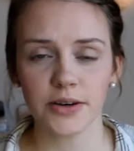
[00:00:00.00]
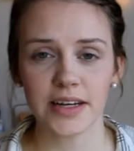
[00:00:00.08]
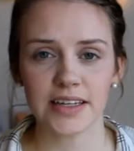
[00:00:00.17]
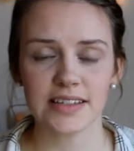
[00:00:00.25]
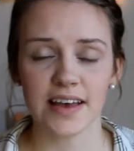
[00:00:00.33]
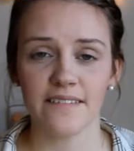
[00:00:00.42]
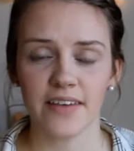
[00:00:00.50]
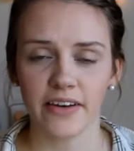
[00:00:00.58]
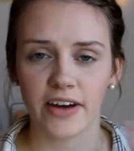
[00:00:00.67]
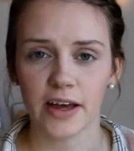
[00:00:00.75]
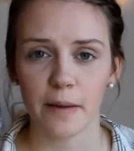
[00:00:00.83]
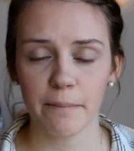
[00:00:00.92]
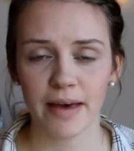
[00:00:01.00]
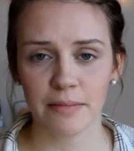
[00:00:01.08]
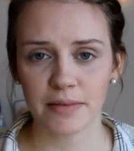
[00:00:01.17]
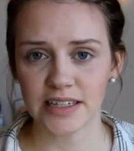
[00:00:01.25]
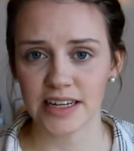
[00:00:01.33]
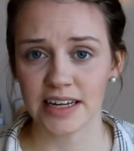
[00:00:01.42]
it's a very
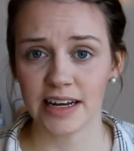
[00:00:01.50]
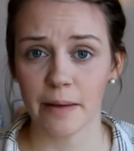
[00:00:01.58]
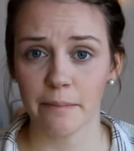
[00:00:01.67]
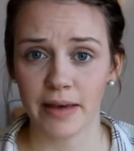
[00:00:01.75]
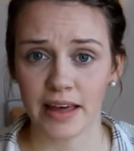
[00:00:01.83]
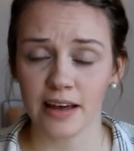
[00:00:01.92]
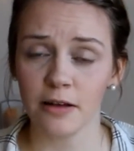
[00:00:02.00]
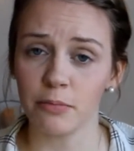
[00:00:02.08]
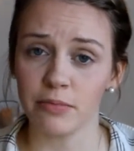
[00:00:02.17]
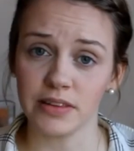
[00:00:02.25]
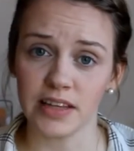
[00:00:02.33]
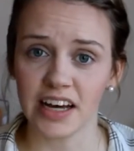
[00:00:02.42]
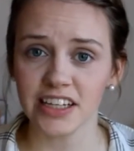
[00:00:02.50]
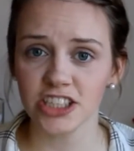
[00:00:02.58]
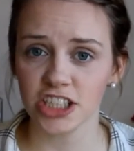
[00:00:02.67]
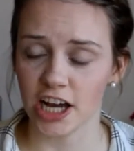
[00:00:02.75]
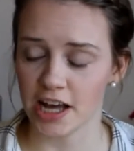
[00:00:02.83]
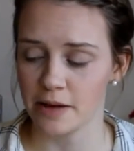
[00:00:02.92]
pigmented pink
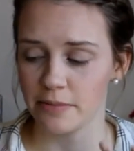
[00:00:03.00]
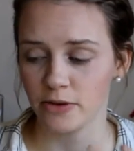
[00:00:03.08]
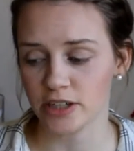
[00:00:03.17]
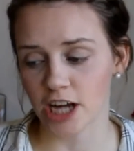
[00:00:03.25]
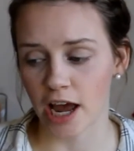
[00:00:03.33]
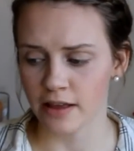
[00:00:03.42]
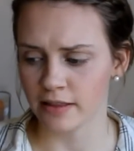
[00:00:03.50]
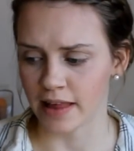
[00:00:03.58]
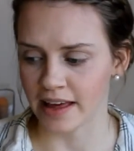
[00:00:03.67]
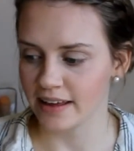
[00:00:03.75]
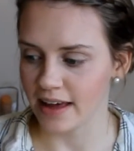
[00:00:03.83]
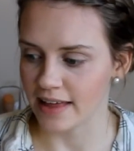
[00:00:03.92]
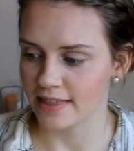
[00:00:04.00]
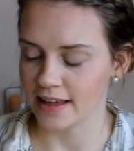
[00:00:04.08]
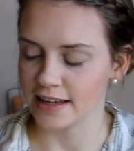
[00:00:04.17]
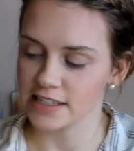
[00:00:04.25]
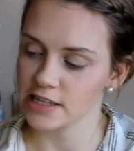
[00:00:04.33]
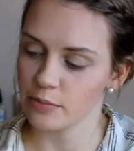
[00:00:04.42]
blush, which I like. I
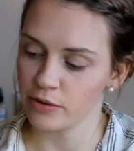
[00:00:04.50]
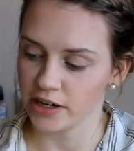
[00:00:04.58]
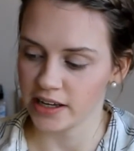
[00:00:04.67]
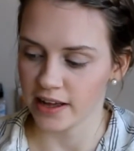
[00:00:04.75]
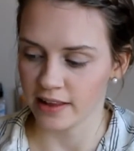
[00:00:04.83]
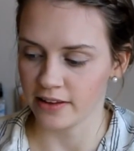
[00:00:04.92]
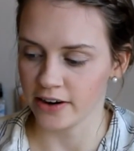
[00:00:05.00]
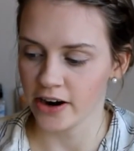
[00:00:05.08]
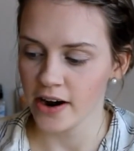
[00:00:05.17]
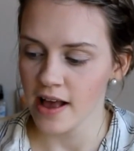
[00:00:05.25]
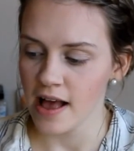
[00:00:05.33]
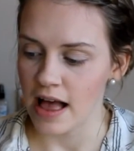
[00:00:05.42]
think it's a pretty color.